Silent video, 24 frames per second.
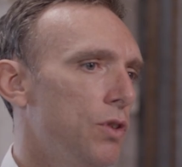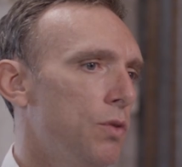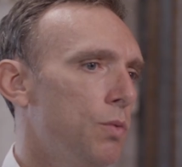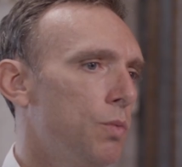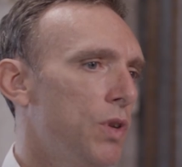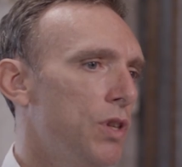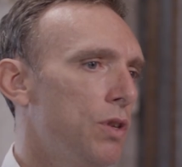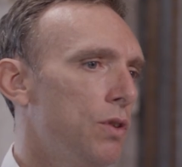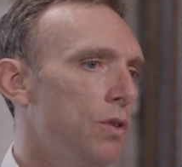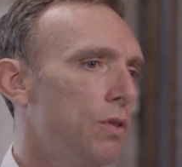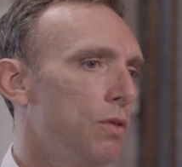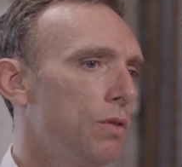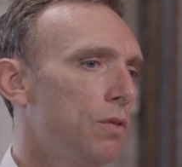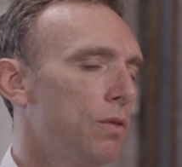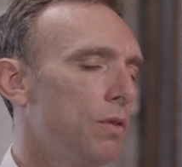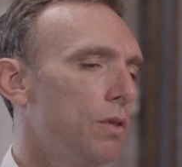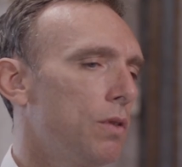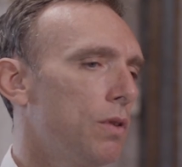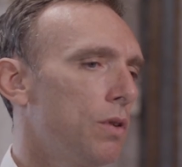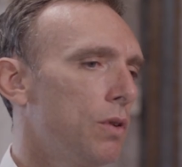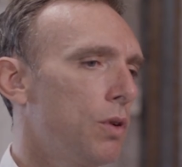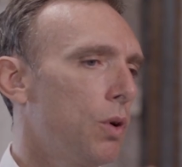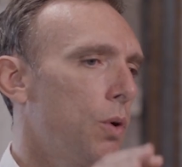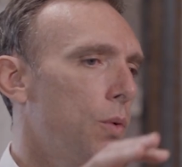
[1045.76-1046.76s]
you
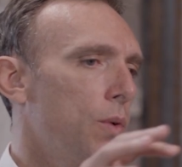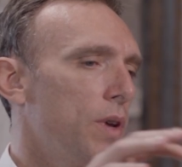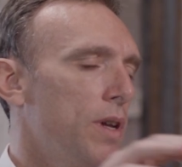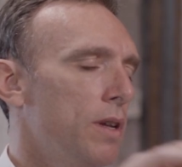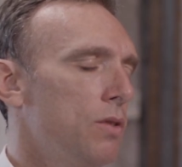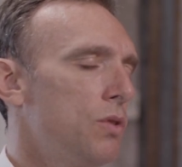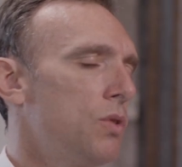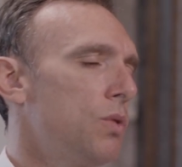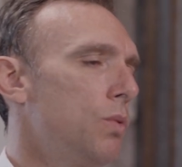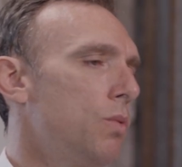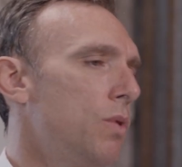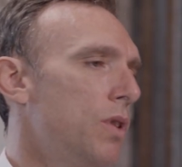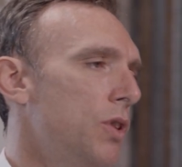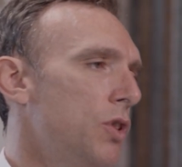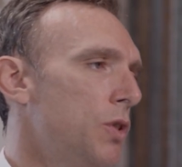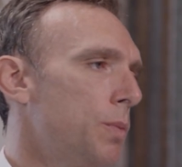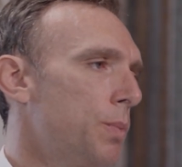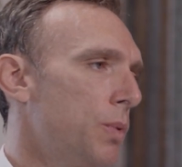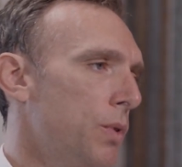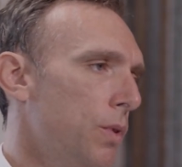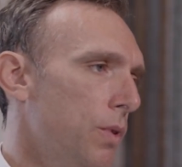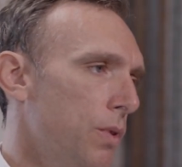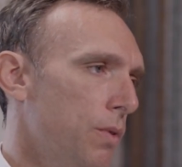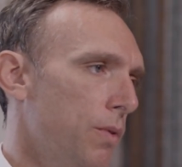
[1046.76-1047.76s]
can go into this
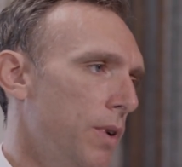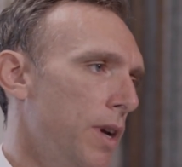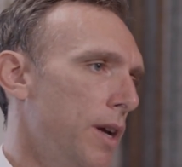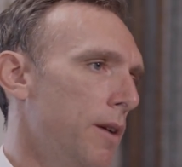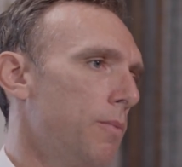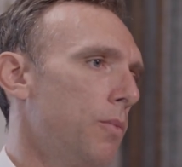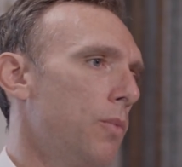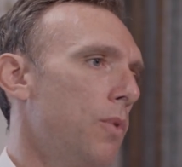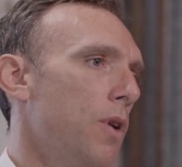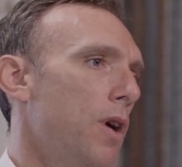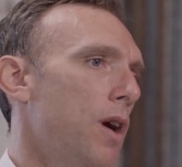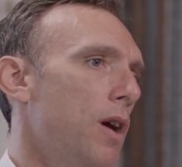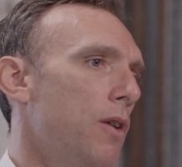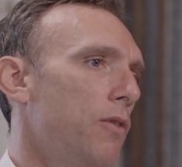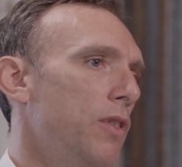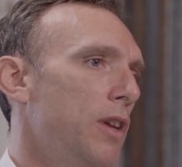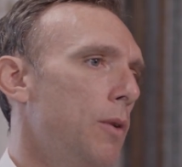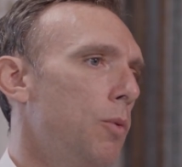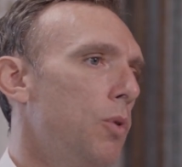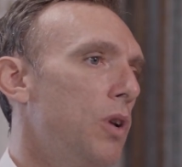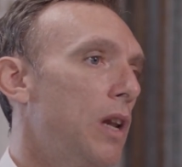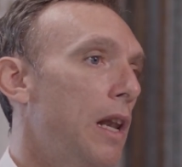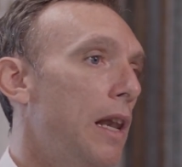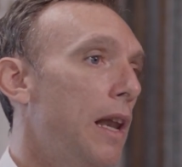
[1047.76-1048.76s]
program where
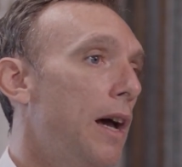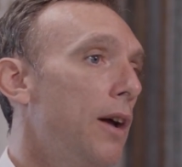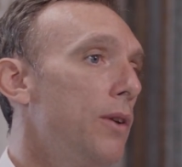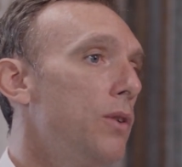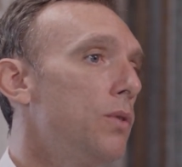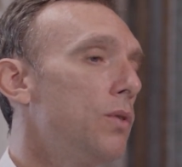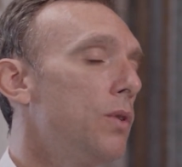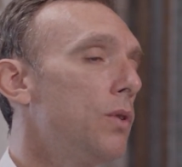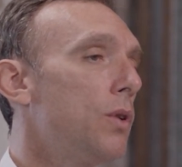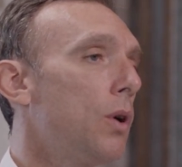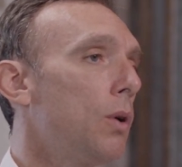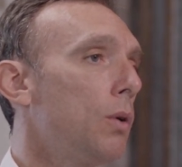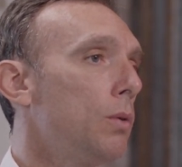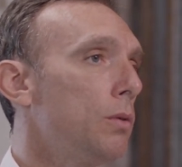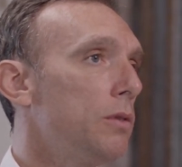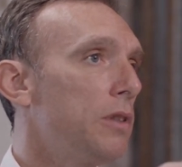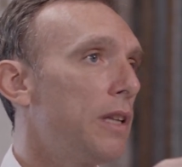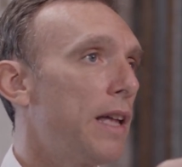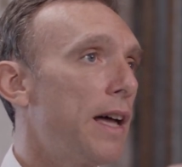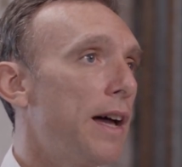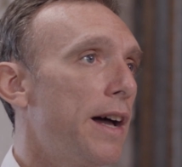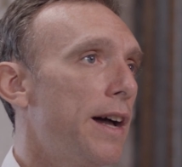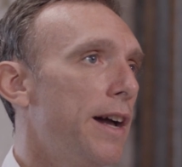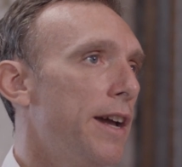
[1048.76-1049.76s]
they would allow you to go
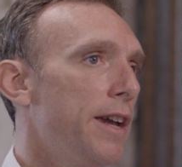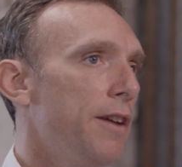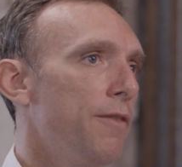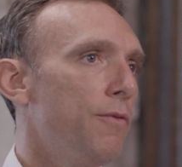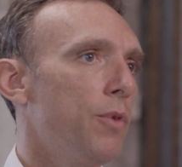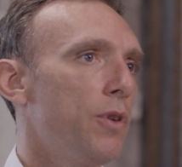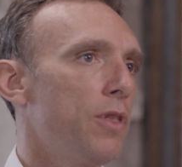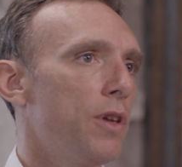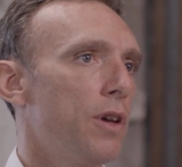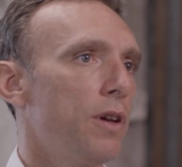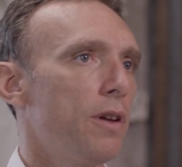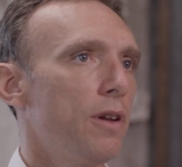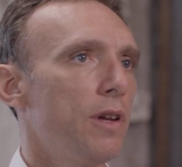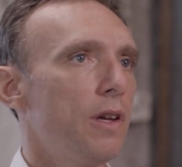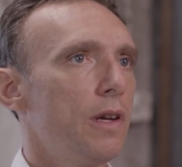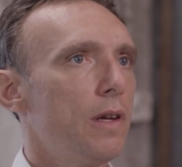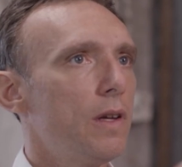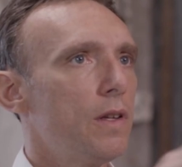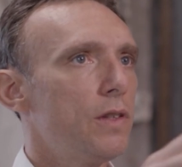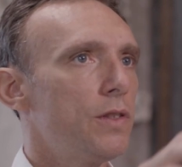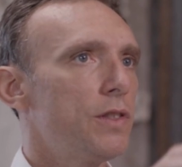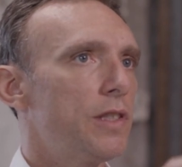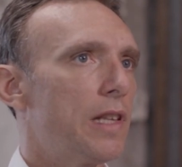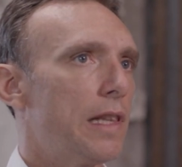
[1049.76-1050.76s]
live with a
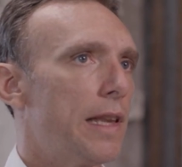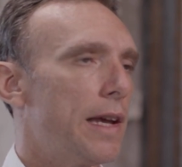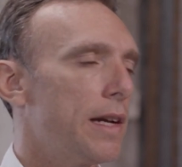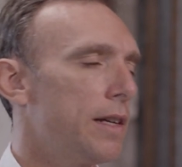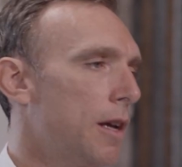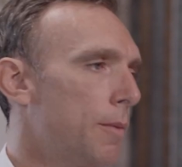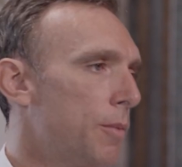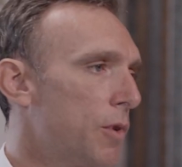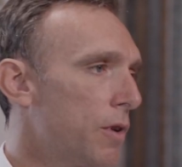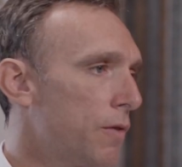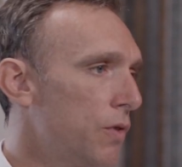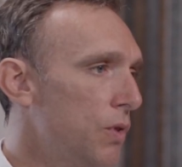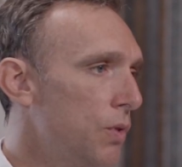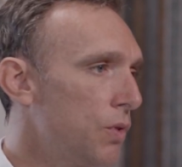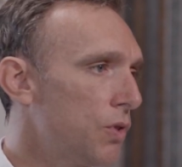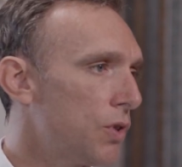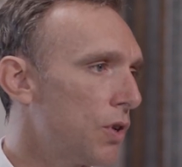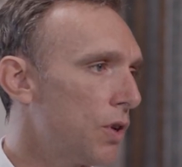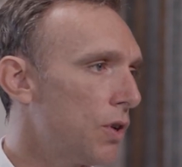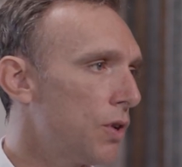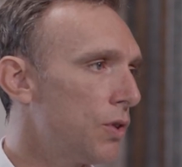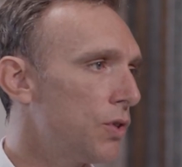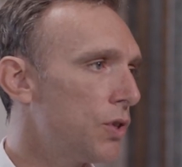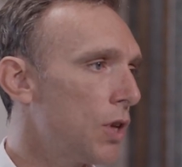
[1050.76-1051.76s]
select number of
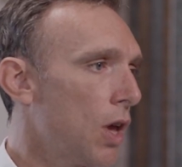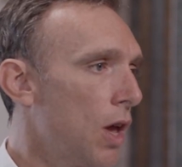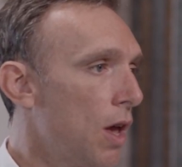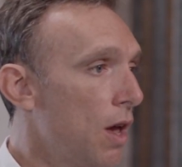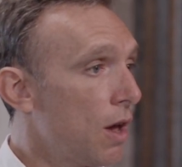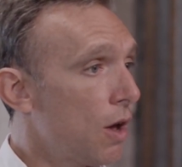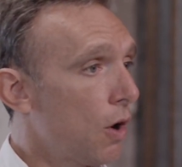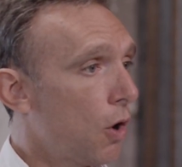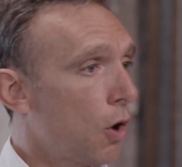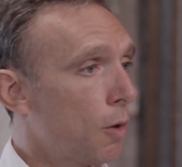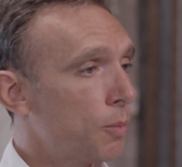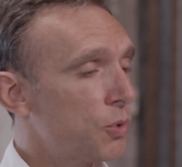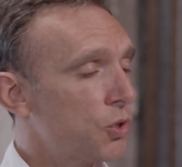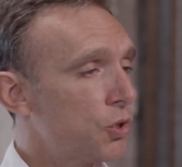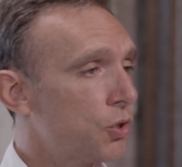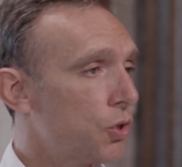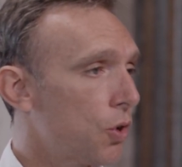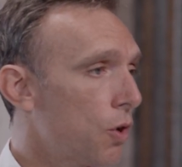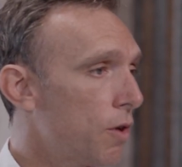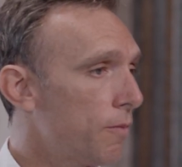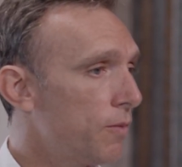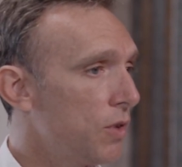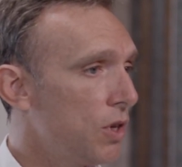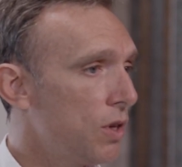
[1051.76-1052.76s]
users,
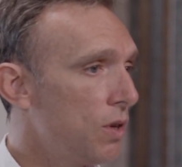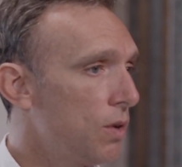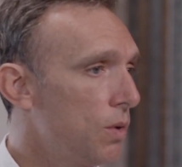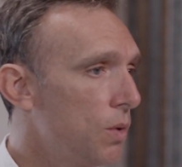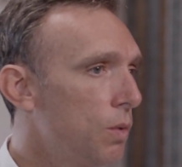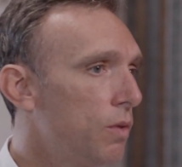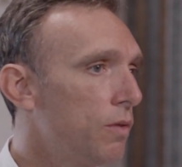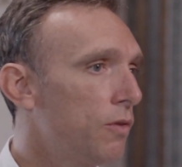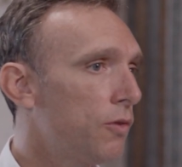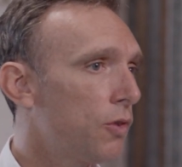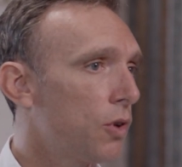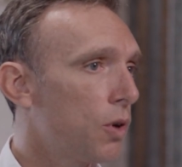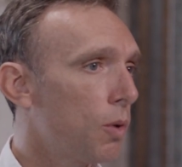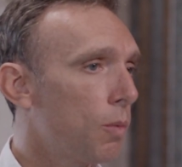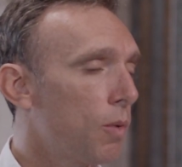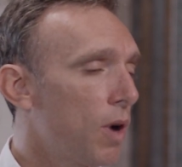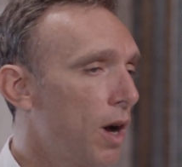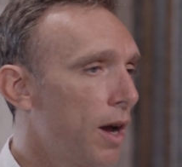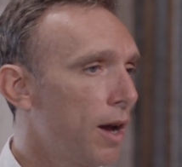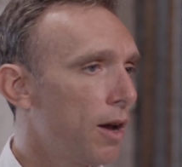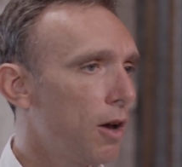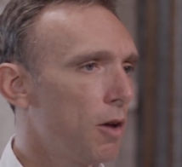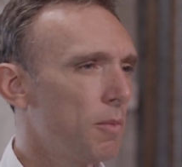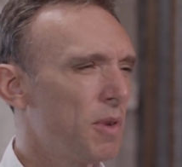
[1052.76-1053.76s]
observe you for a
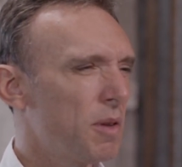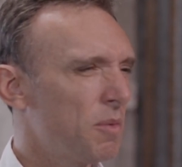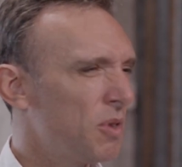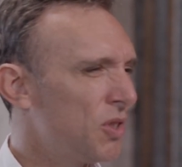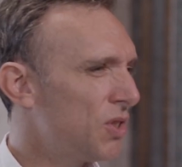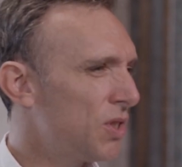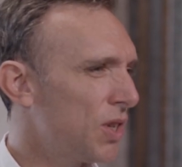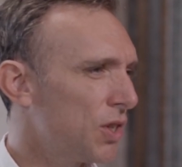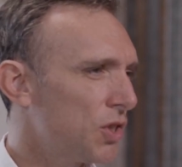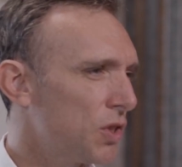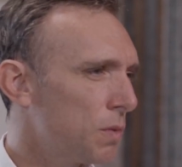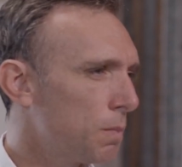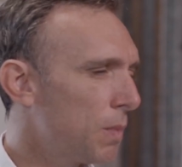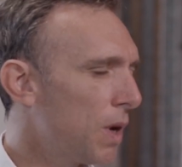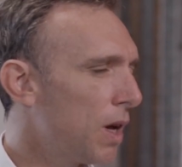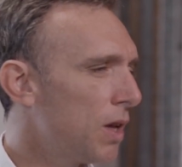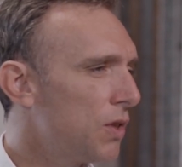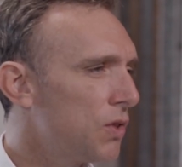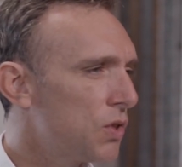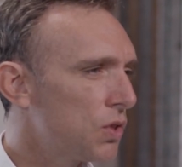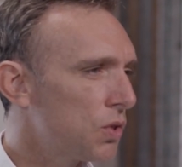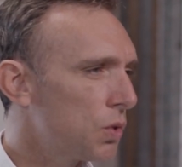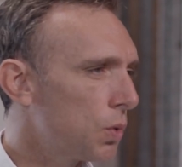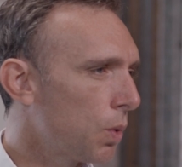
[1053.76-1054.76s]
while, maybe 6
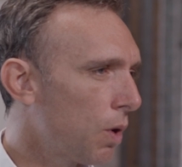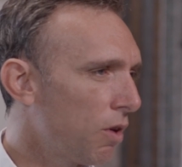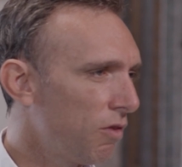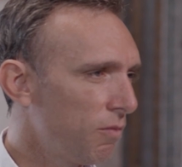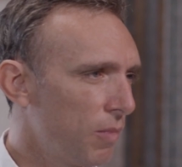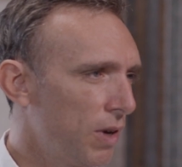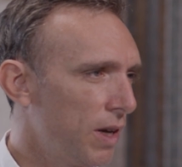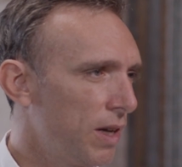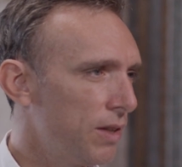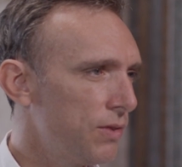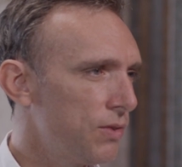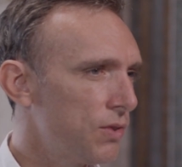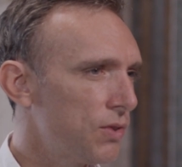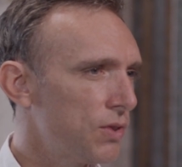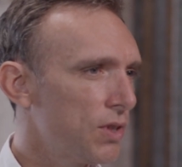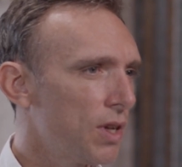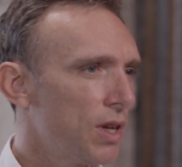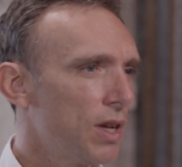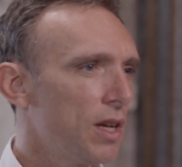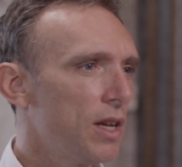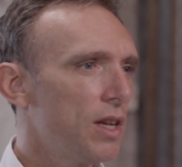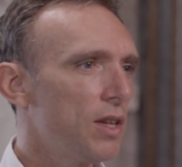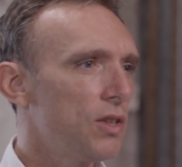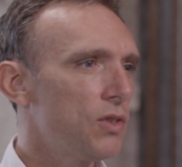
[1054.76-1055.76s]
months, 12 months,
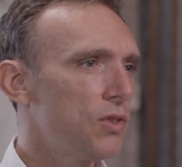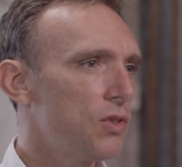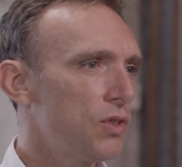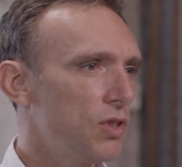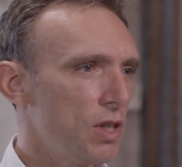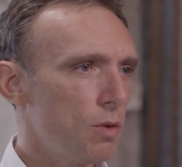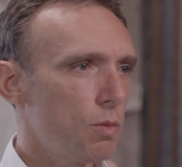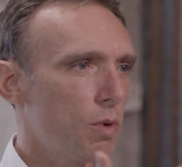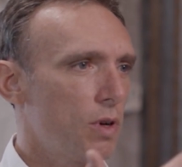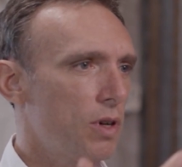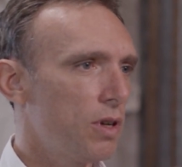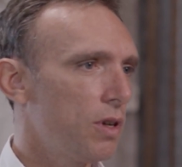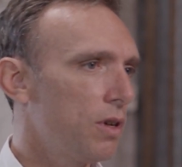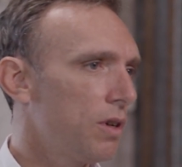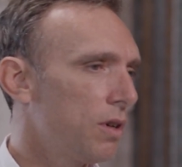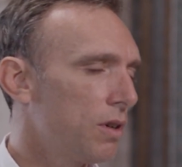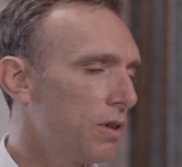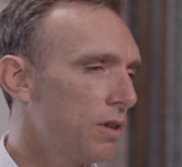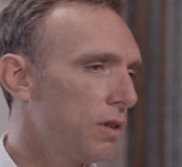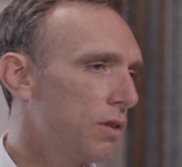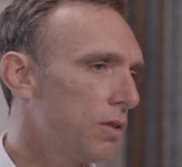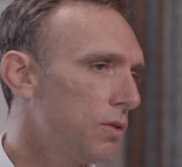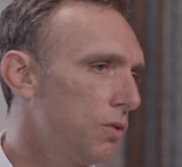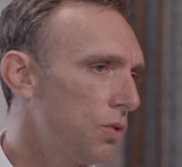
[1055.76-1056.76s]
see what
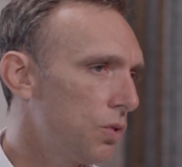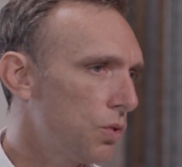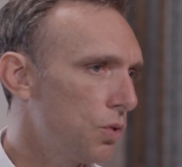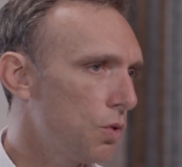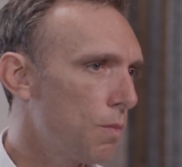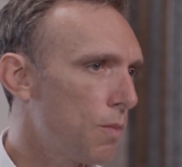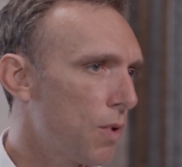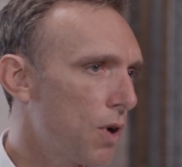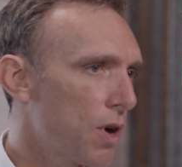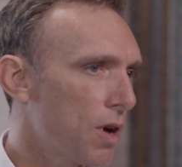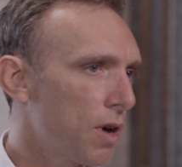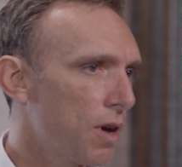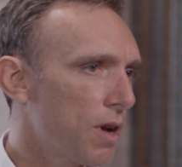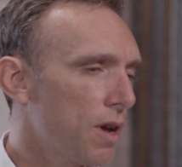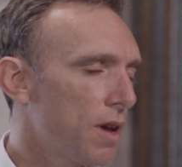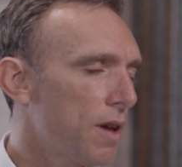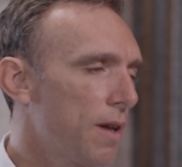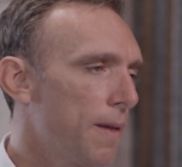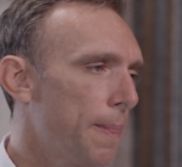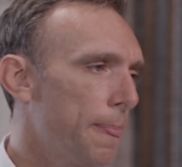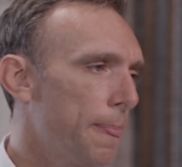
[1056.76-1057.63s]
the